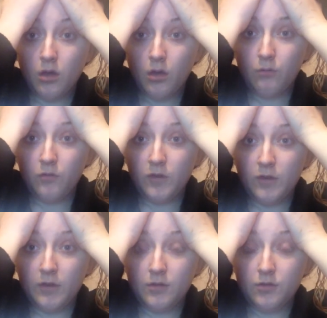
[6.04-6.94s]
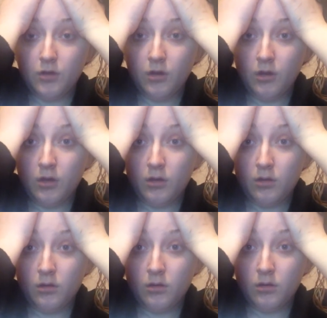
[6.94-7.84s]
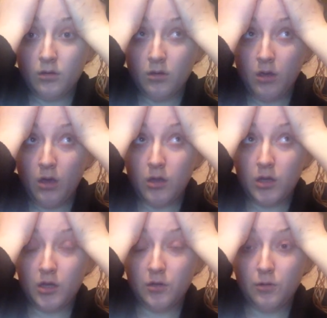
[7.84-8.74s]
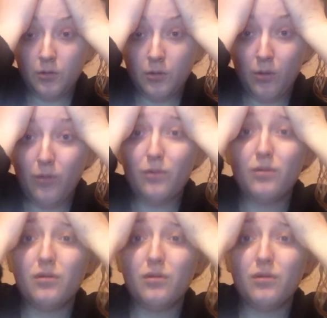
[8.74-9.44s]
I'm really struggling and I don't know